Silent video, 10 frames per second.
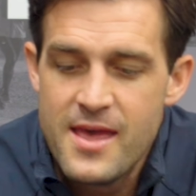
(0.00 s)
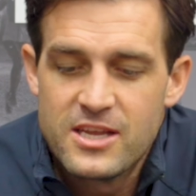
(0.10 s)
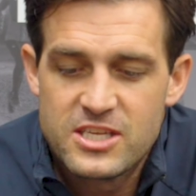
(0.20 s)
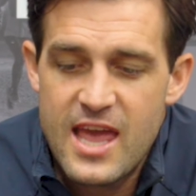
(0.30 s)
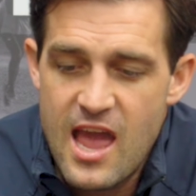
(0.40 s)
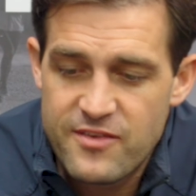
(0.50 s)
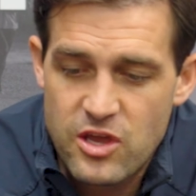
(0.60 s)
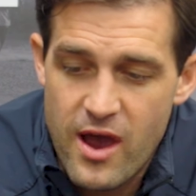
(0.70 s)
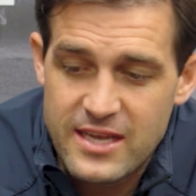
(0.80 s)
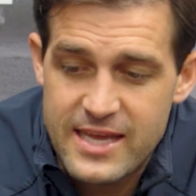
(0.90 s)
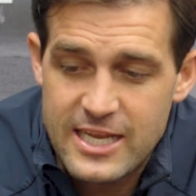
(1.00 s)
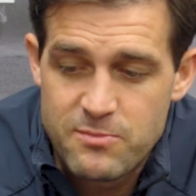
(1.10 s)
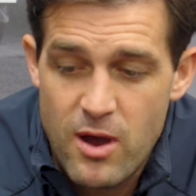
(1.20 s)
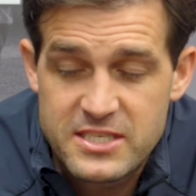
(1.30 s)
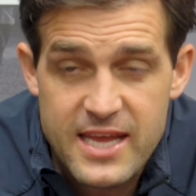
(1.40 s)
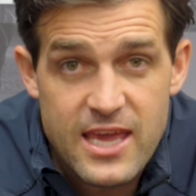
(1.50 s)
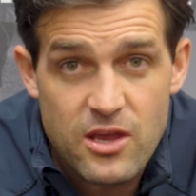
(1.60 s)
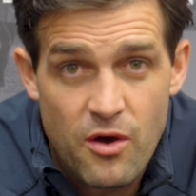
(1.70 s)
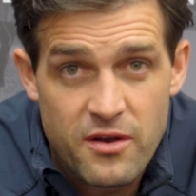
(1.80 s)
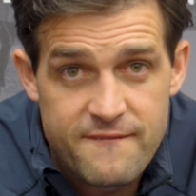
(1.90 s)
So there you have it, guys. That is my take
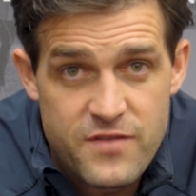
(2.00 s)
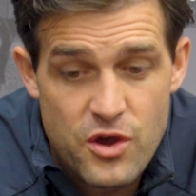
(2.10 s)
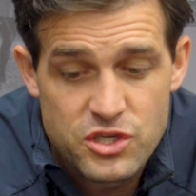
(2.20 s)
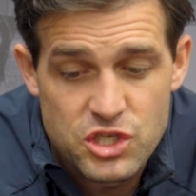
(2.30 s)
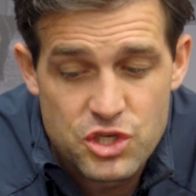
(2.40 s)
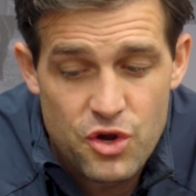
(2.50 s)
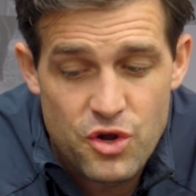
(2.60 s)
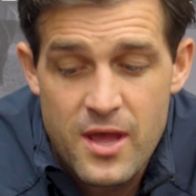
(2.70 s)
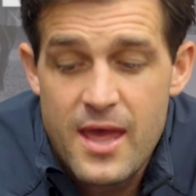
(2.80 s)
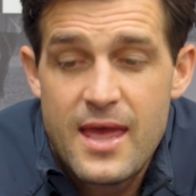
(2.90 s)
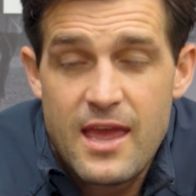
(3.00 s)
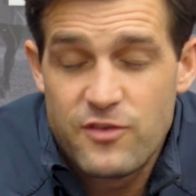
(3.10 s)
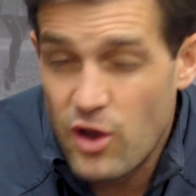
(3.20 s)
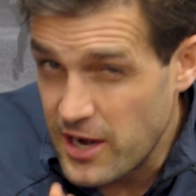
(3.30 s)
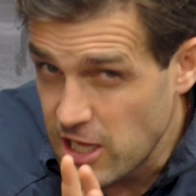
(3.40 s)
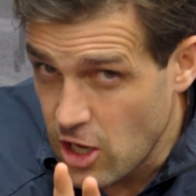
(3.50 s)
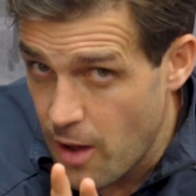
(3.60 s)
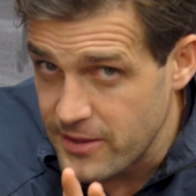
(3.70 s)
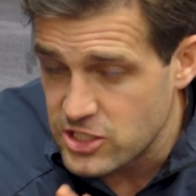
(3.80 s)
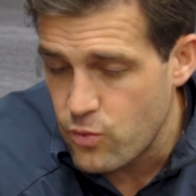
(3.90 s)
on version 2. If you've got any comments,